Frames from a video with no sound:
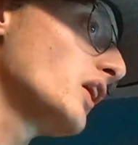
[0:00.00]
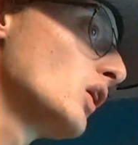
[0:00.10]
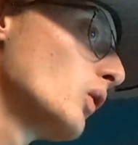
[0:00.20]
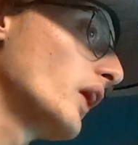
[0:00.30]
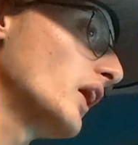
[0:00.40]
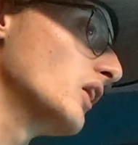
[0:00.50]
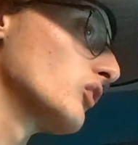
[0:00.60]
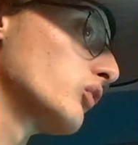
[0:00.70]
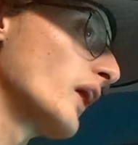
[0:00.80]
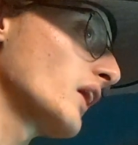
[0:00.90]

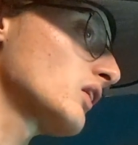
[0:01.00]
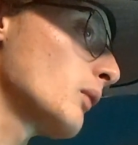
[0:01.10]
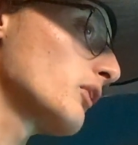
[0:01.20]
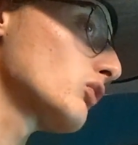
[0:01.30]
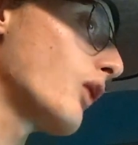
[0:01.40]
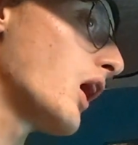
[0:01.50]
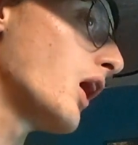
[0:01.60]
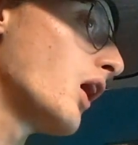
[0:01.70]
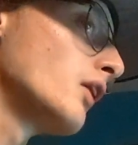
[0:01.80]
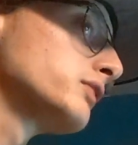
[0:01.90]
Hueys, ranked number
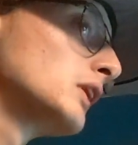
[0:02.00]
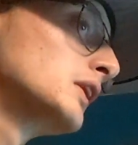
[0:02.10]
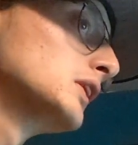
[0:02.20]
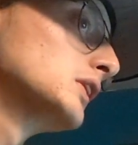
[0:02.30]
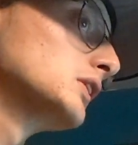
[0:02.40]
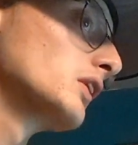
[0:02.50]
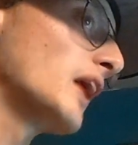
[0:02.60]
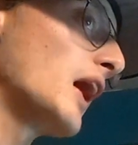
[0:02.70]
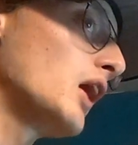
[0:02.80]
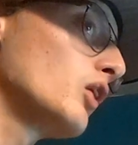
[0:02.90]
12,
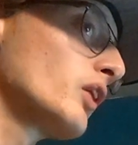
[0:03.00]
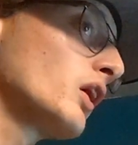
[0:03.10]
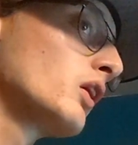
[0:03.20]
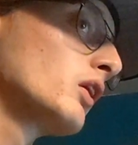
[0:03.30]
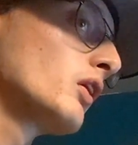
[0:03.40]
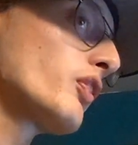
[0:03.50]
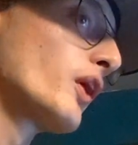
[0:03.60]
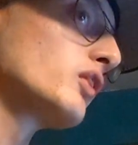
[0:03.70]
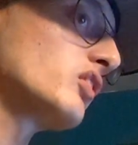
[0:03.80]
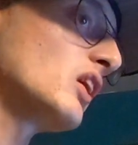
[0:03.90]
down
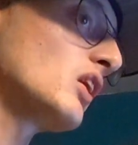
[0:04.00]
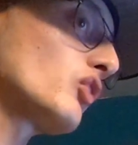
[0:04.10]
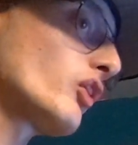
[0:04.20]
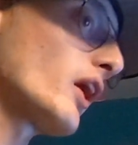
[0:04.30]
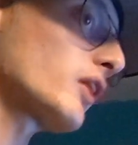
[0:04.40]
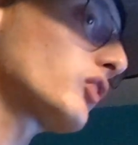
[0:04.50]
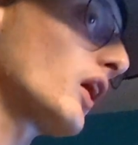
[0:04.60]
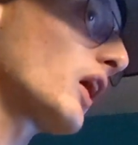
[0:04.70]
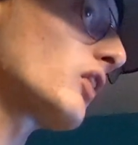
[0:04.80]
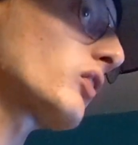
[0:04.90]

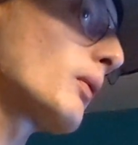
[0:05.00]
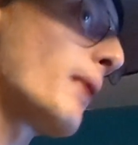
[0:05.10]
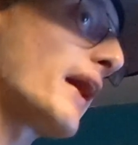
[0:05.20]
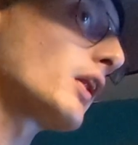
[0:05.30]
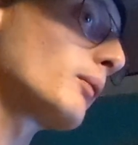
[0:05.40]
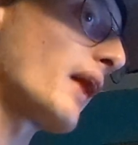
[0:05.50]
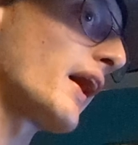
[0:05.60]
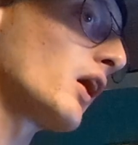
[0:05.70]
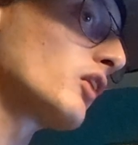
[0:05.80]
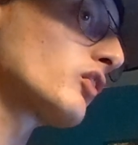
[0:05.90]
13-6 against the Baylor
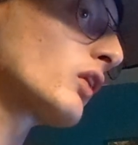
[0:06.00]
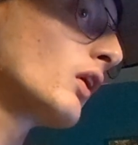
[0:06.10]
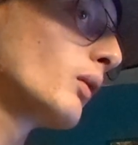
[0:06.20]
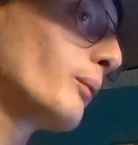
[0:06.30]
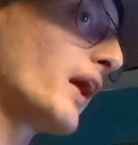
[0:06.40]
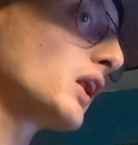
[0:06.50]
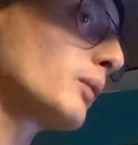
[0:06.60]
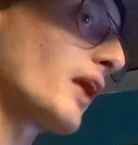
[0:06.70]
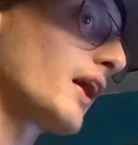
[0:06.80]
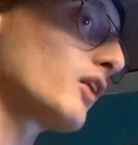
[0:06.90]
Bears.
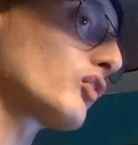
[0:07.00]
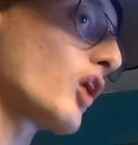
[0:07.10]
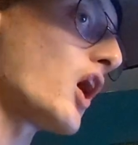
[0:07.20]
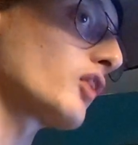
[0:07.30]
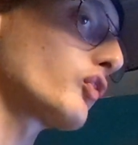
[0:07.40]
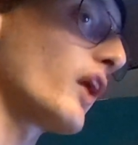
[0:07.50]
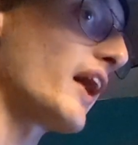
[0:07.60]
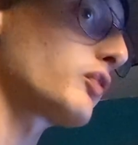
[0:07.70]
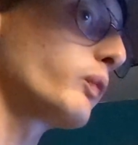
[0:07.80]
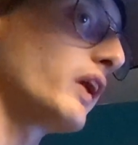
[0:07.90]
Baylor Bears lost
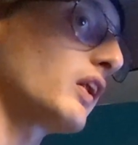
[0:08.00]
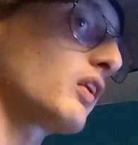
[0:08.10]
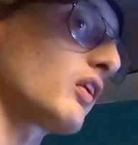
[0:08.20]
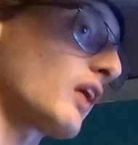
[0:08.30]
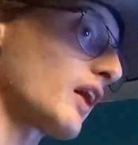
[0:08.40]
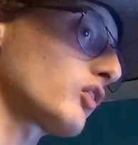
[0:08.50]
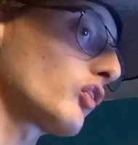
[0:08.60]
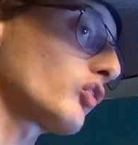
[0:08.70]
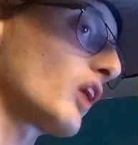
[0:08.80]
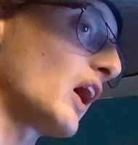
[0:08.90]
last week to
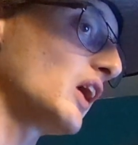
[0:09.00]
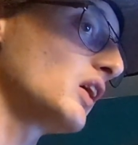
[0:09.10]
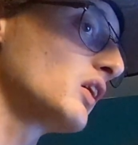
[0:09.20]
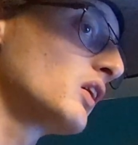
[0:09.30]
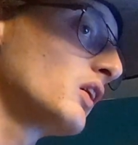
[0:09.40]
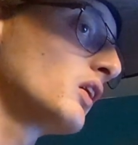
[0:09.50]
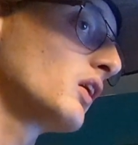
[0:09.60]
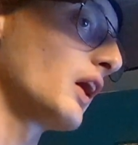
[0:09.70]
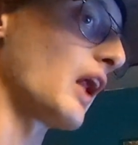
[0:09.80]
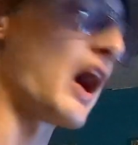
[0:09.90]
Texas State
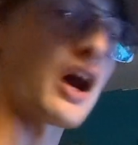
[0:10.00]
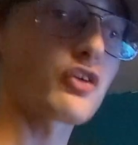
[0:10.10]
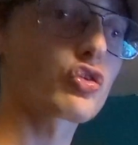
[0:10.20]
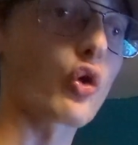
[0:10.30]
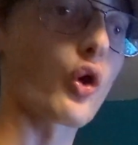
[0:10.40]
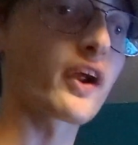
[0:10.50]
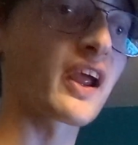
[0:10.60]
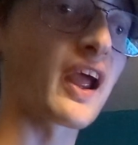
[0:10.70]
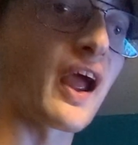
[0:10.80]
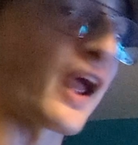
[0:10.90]
in a
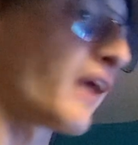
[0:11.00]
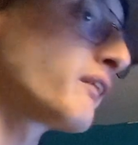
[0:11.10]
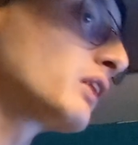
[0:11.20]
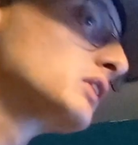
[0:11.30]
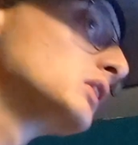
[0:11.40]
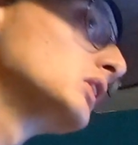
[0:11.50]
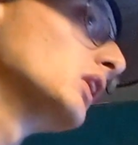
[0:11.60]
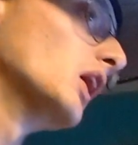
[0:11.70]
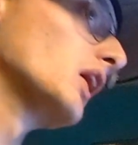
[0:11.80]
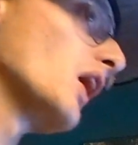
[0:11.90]
high-scoring game
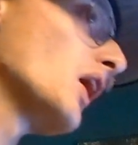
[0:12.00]
and